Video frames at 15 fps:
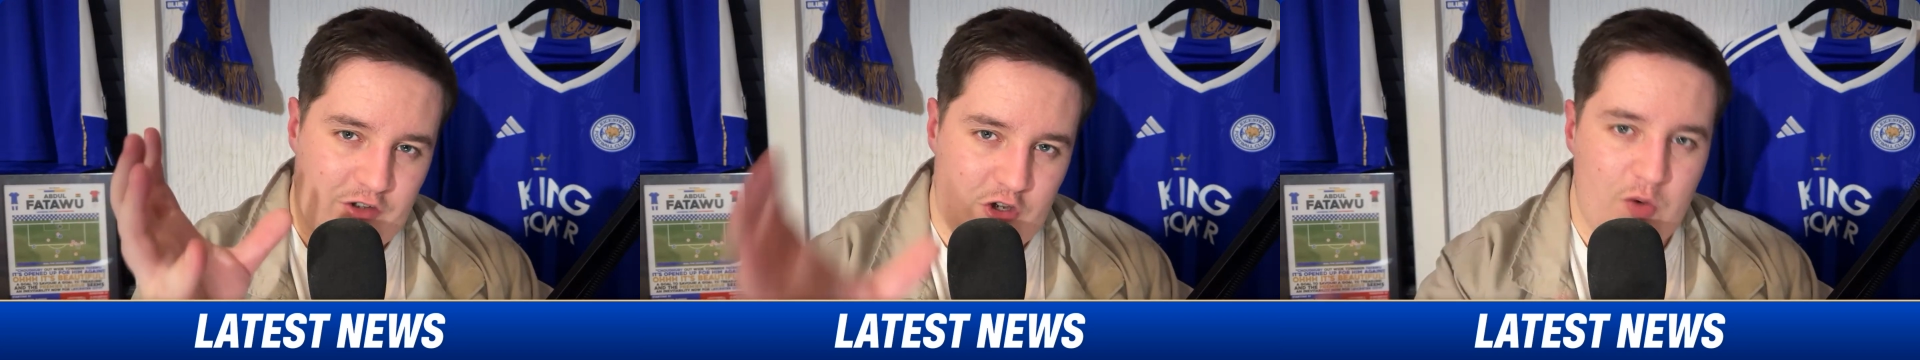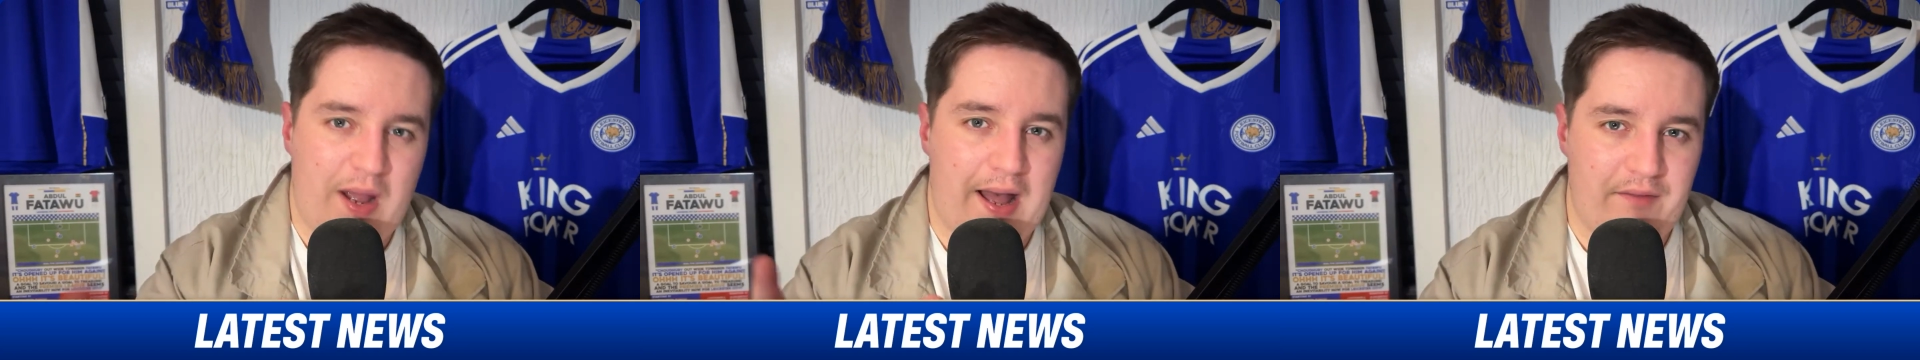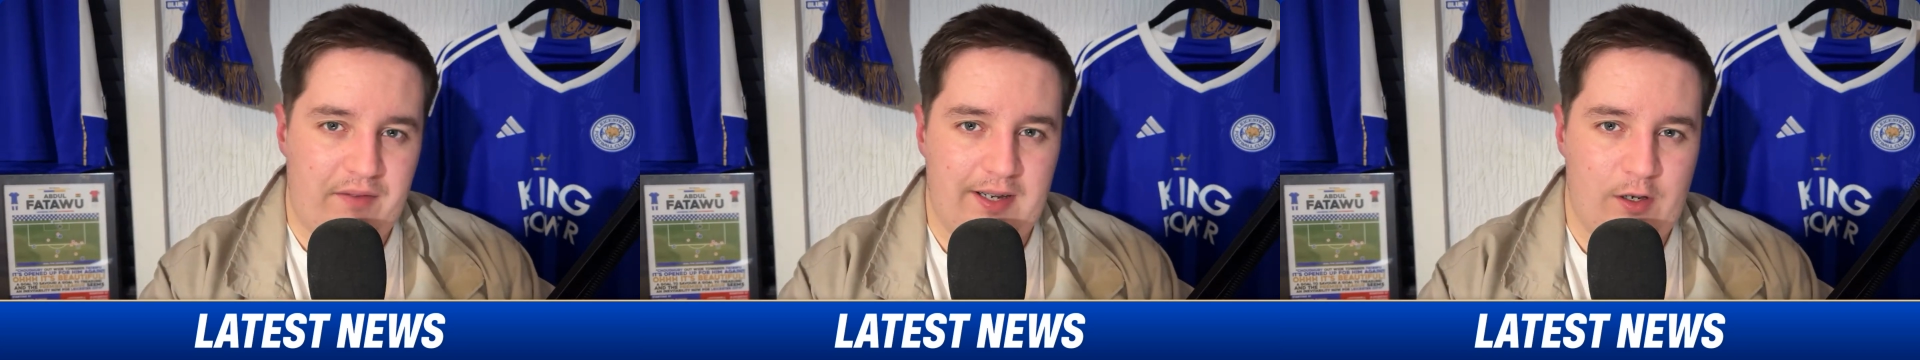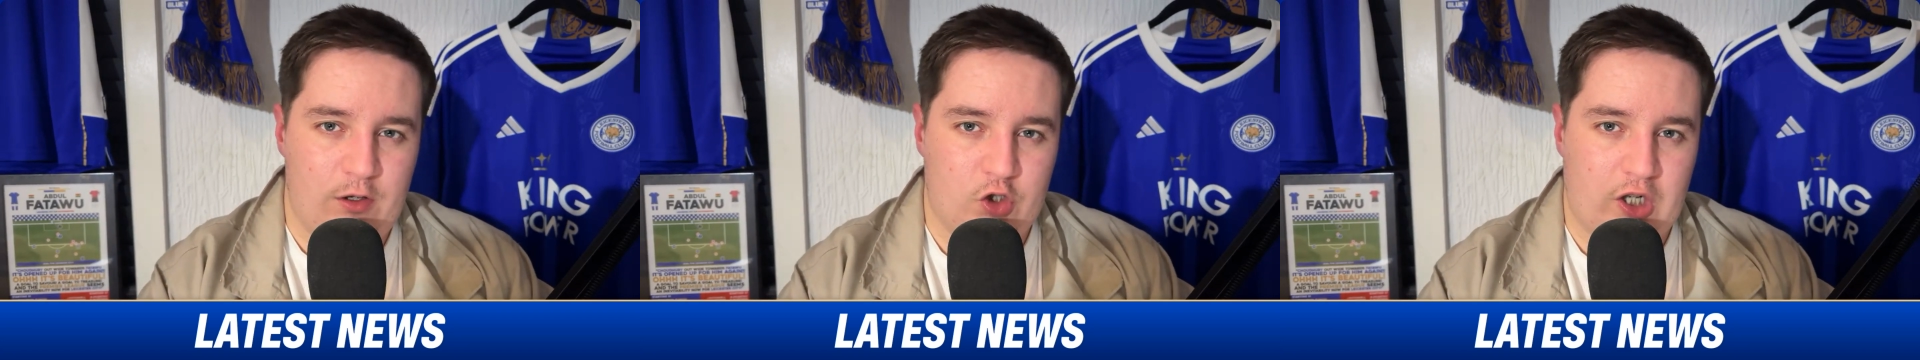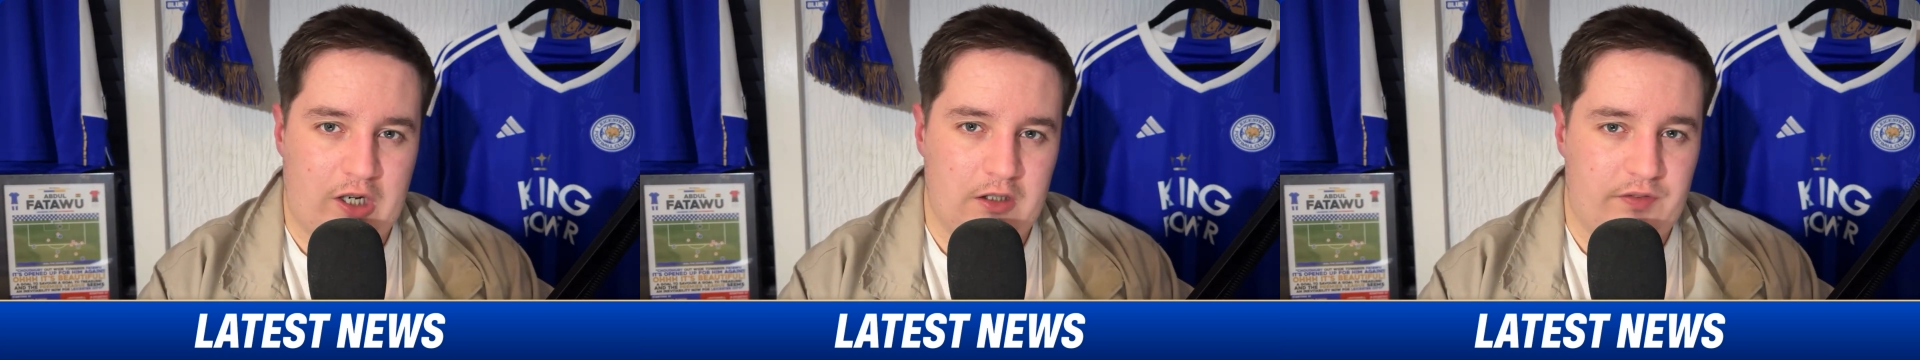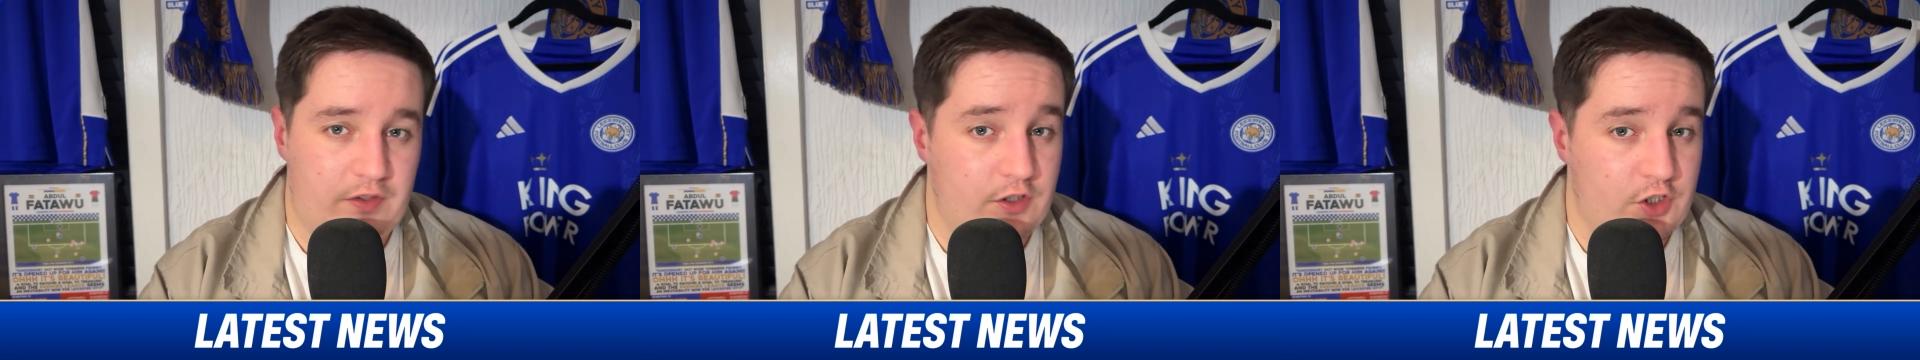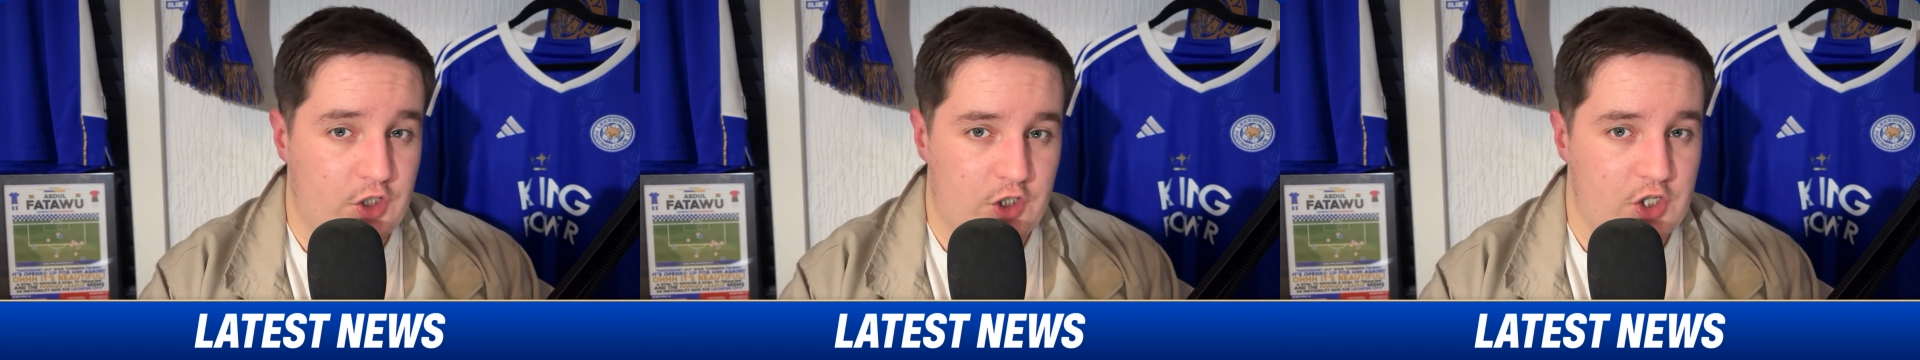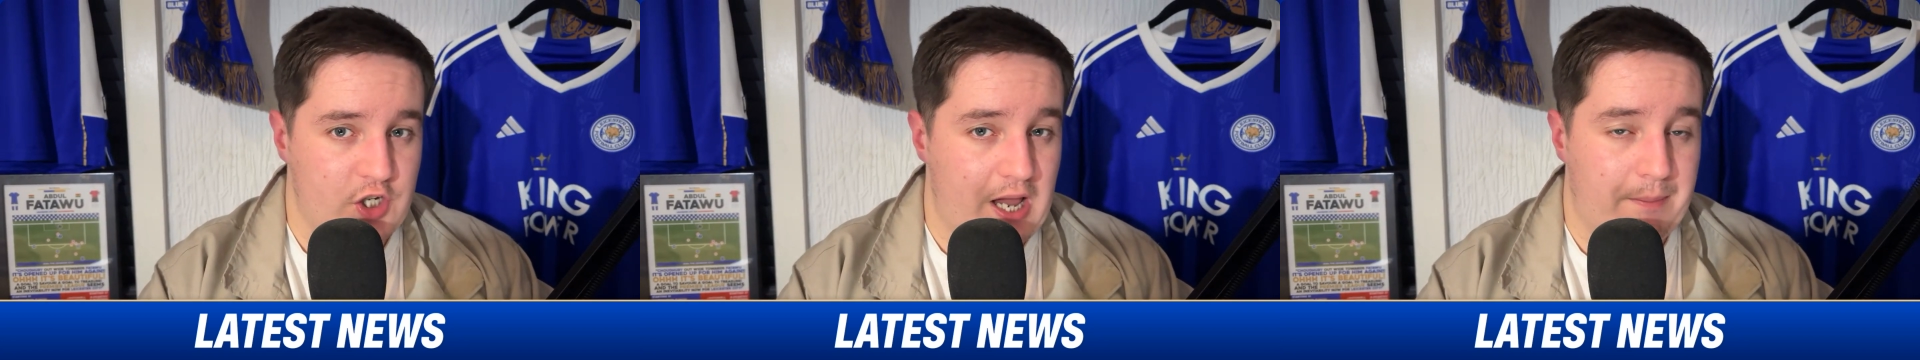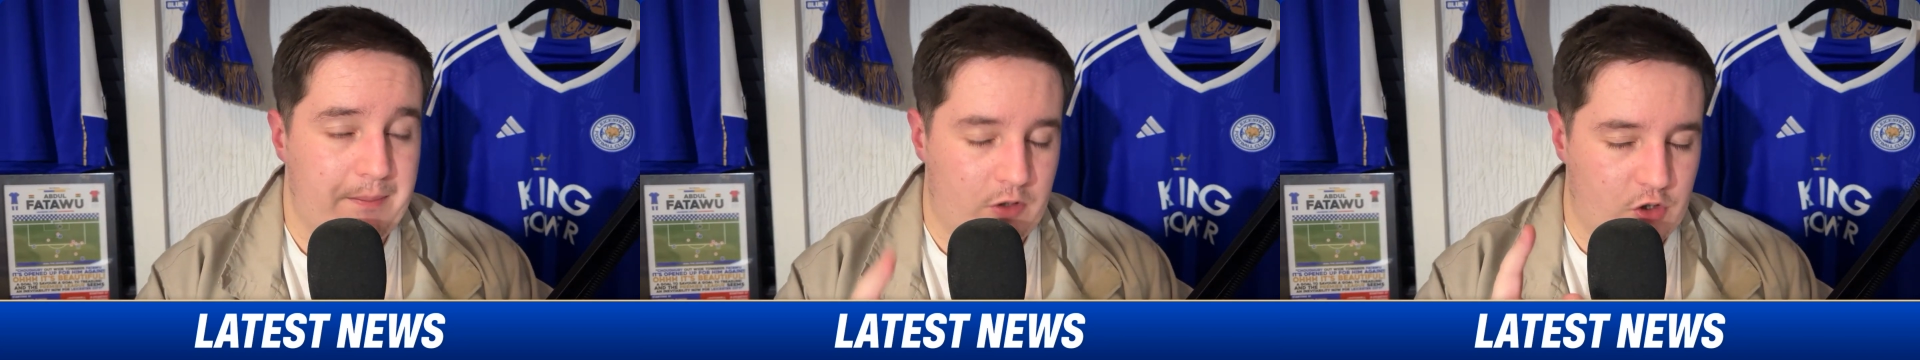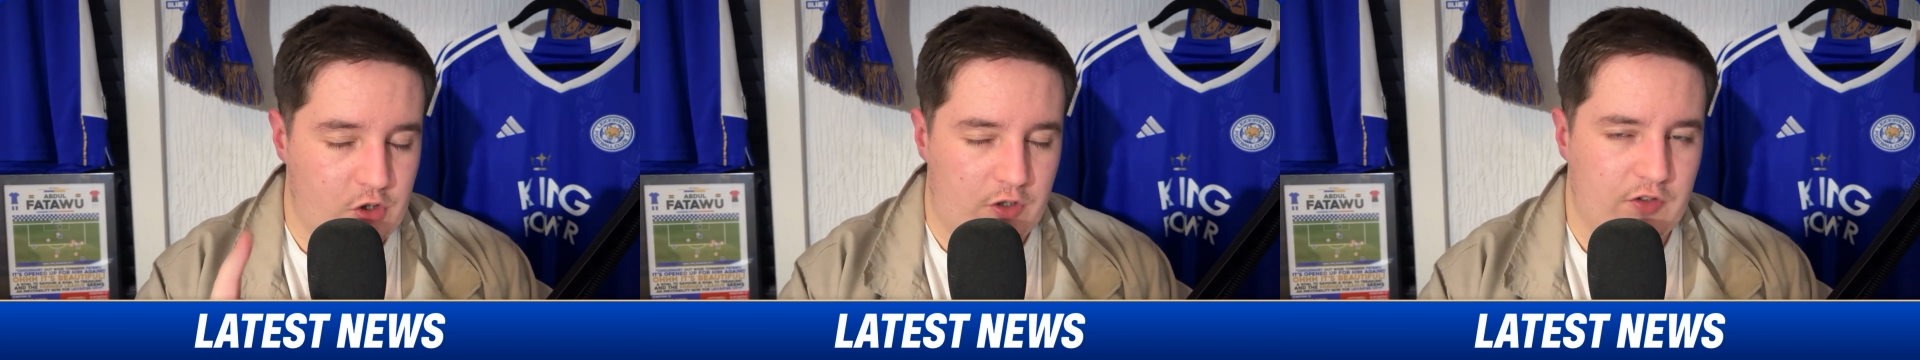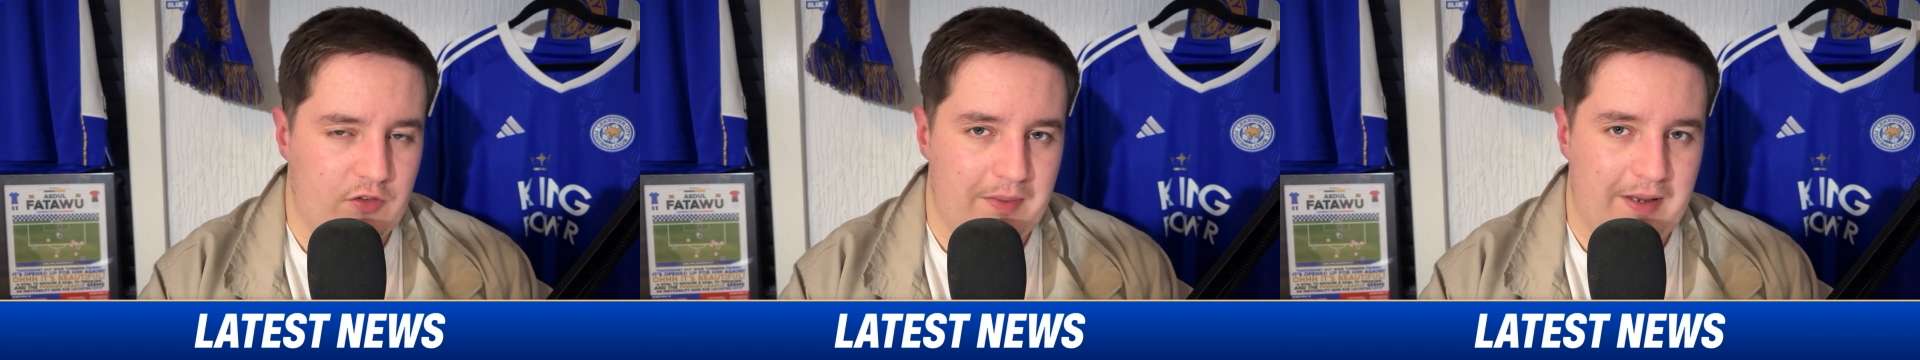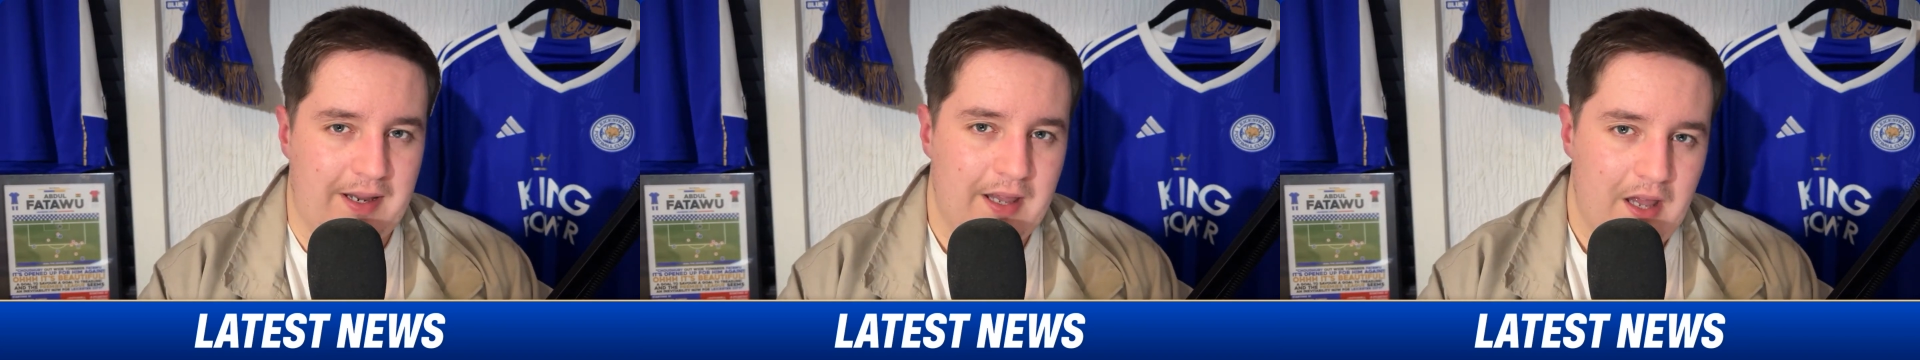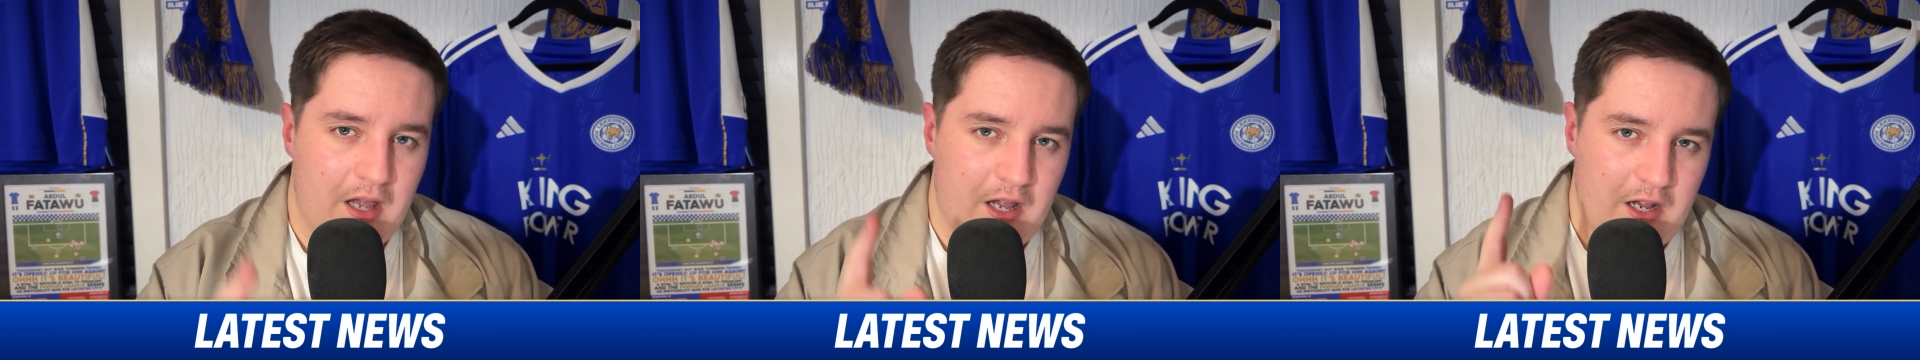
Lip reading: too heavily on transfers just yet, but trust me,